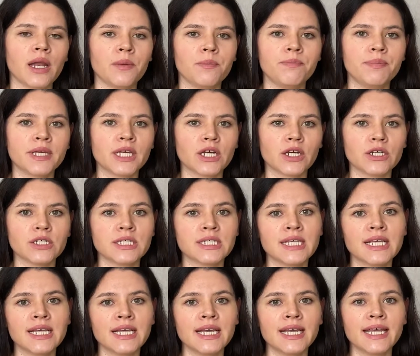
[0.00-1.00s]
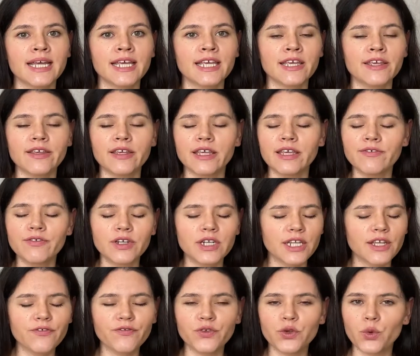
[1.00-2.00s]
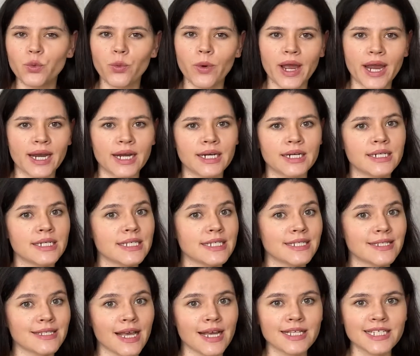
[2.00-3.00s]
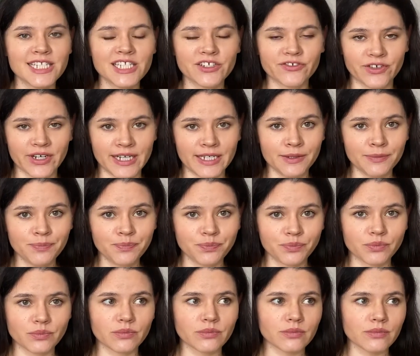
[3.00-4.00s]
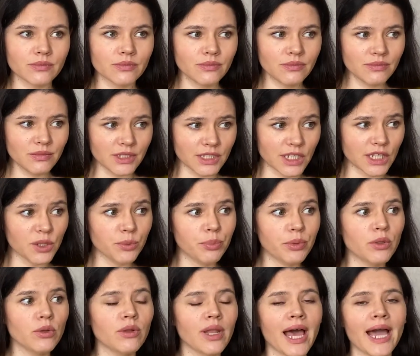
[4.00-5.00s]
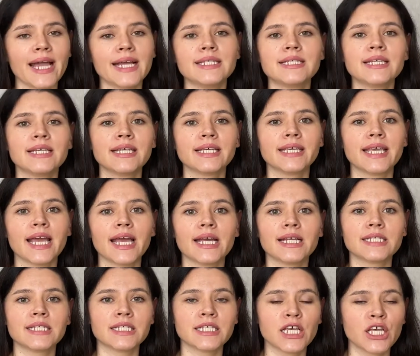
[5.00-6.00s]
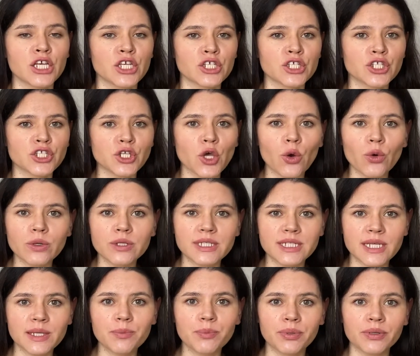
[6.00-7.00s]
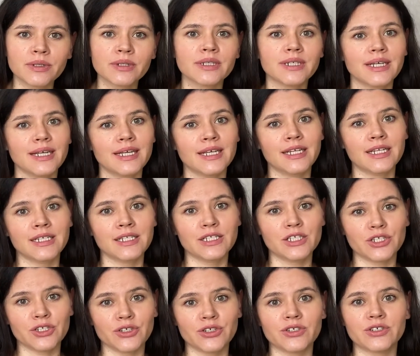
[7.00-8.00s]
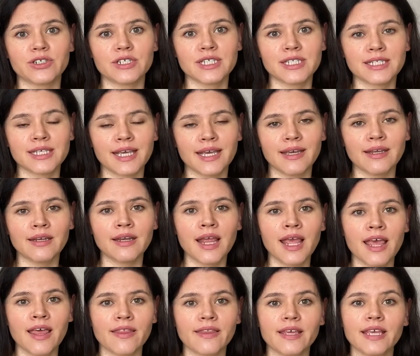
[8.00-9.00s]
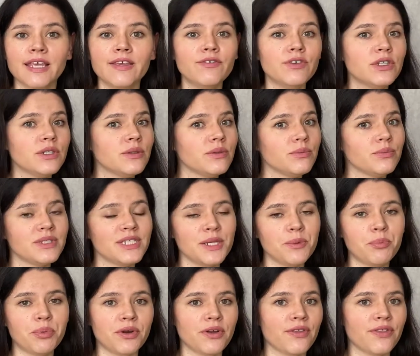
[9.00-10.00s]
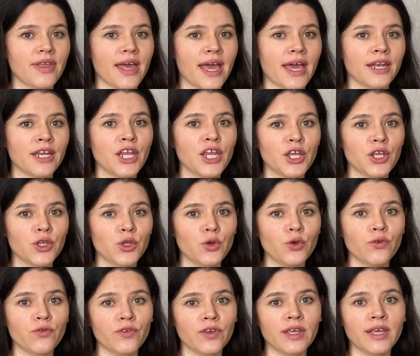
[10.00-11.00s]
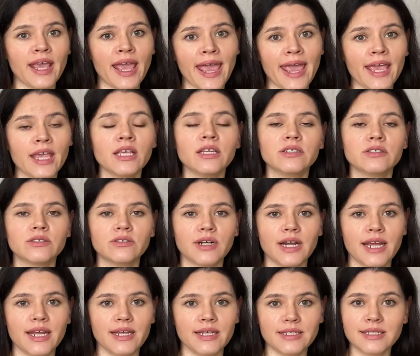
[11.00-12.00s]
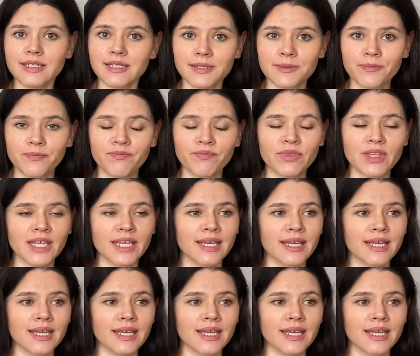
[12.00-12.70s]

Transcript: one because even if you wear sunscreen, the blue light gets so deep into your skin, even deeper than UVA rays.